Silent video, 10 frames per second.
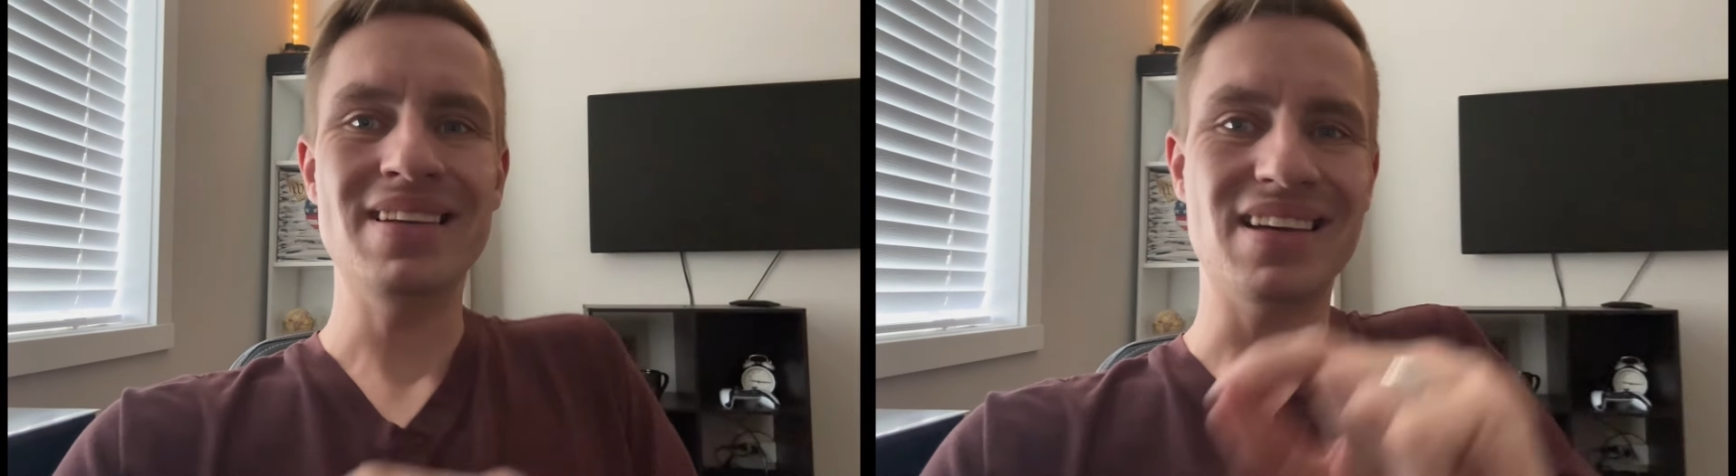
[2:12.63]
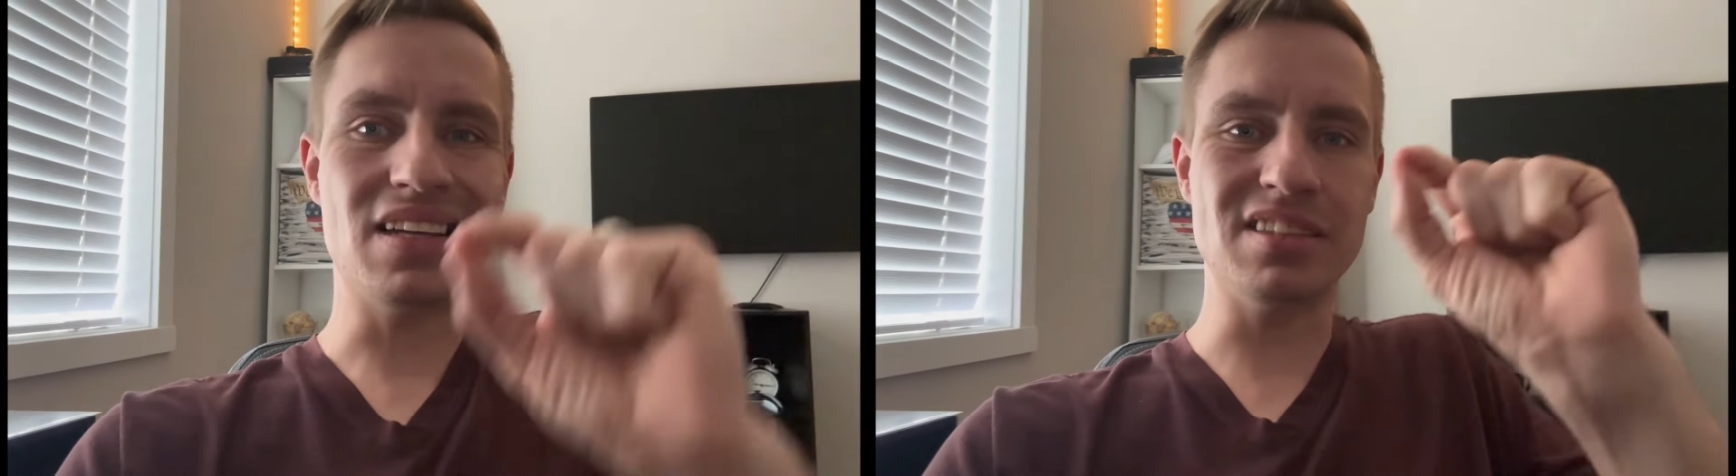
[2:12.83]

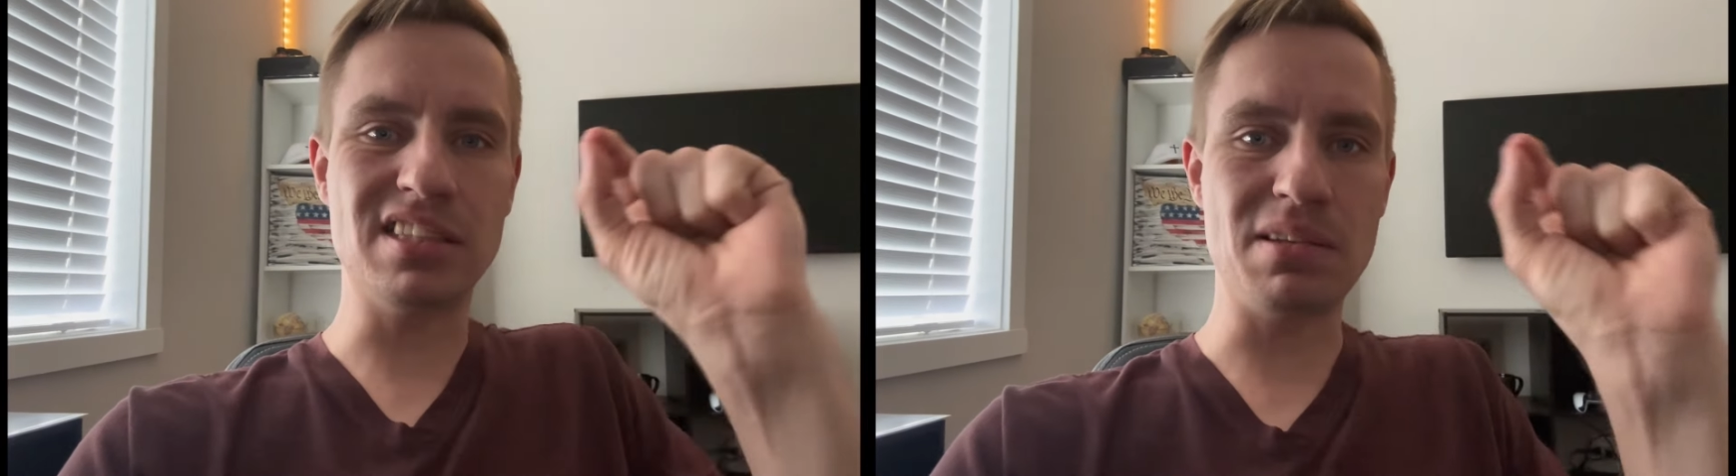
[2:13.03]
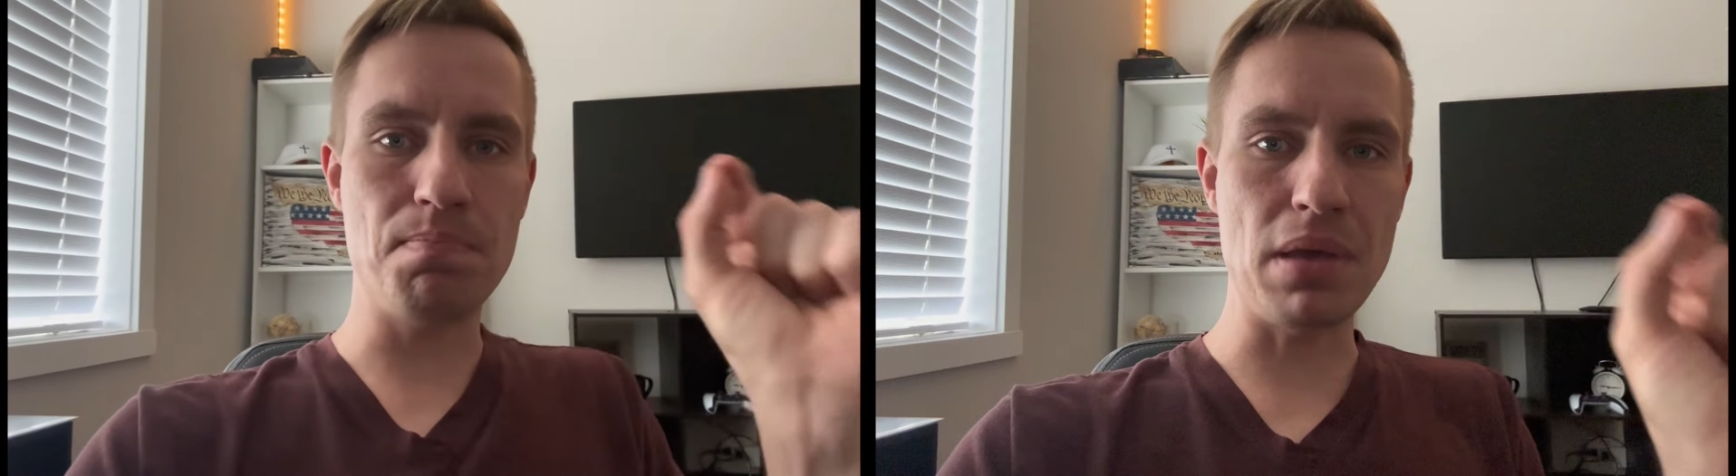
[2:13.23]

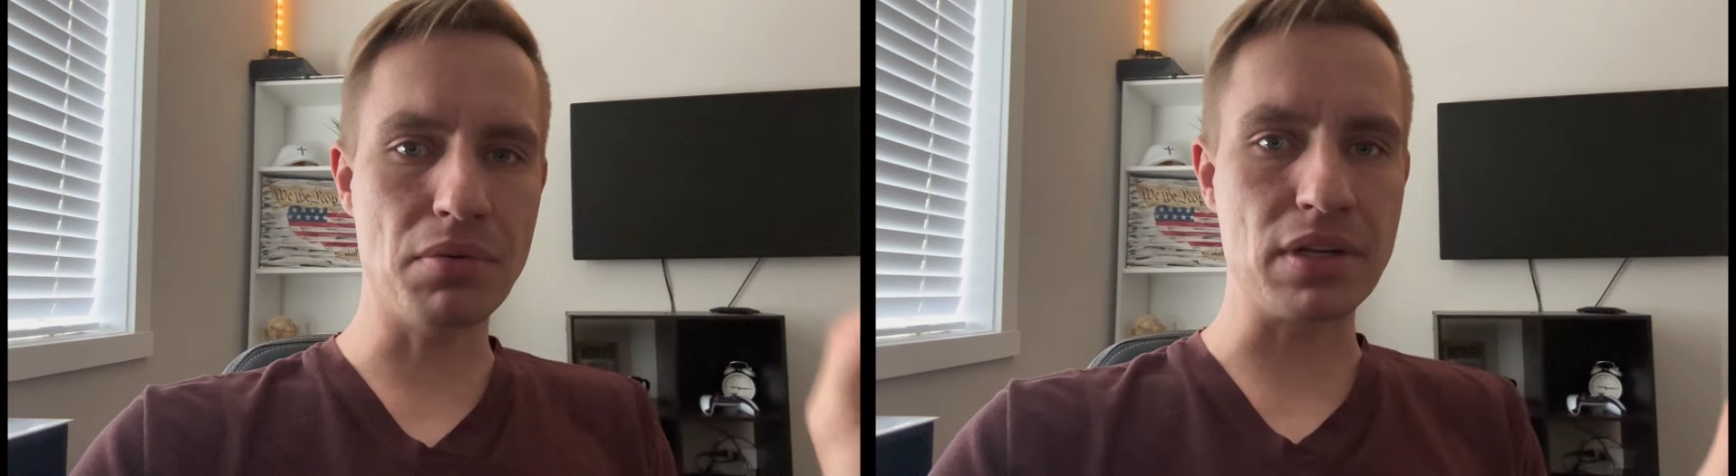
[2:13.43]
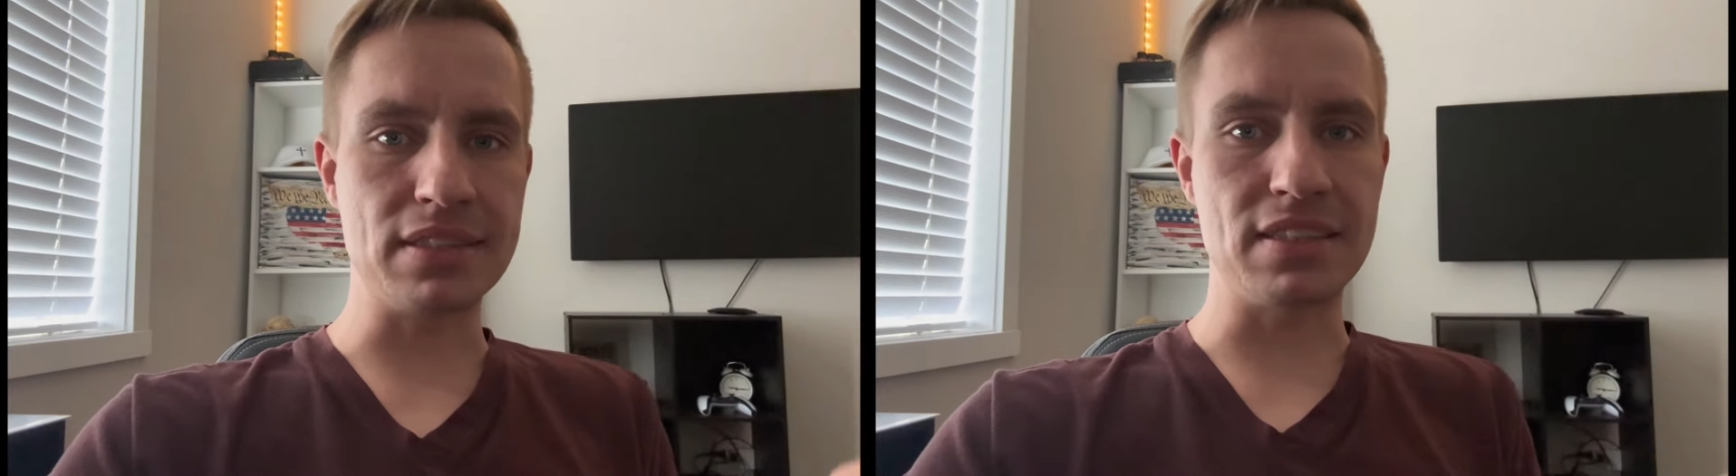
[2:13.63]

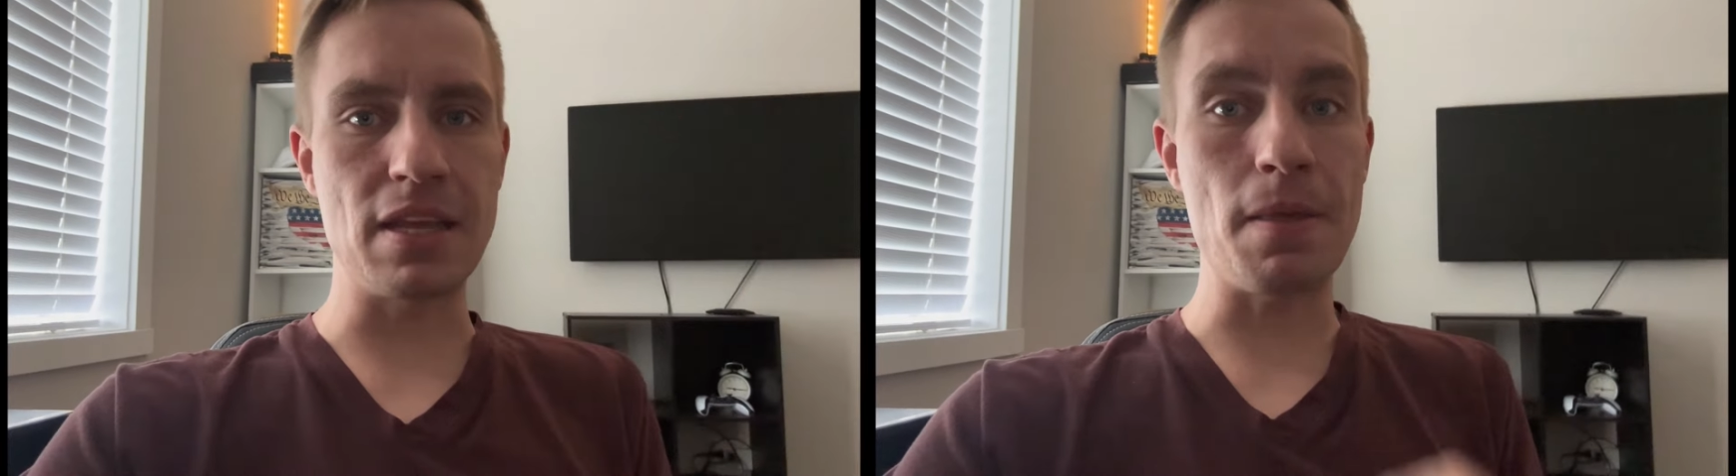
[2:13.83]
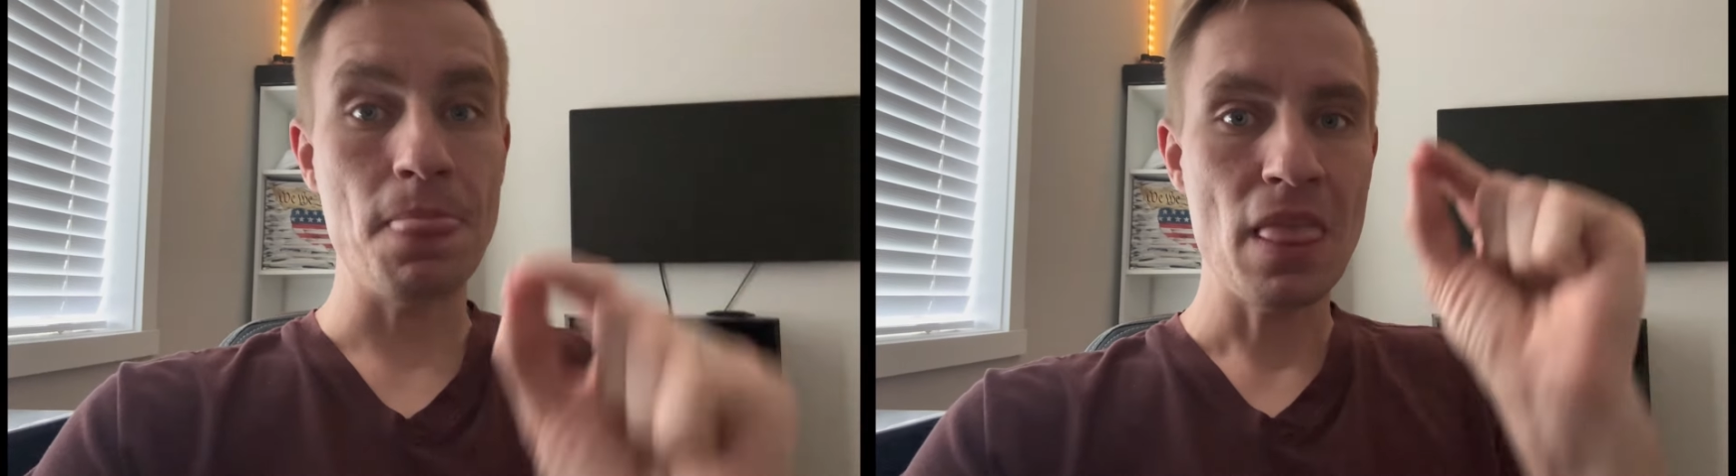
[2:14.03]

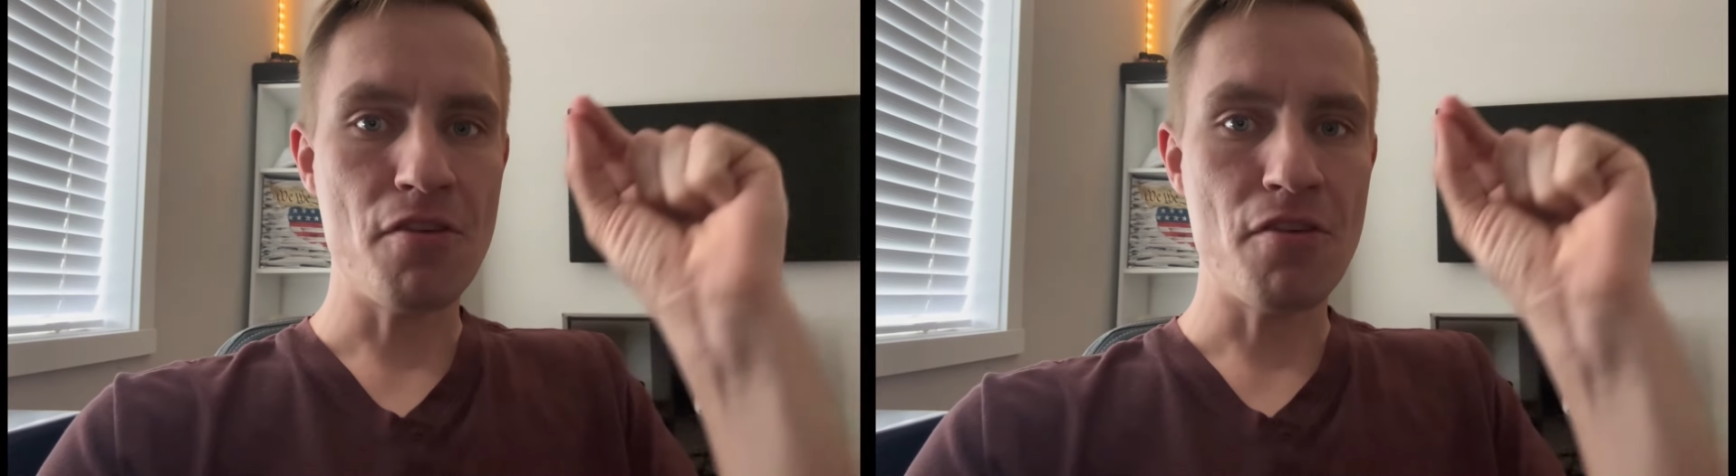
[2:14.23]
conspiracy,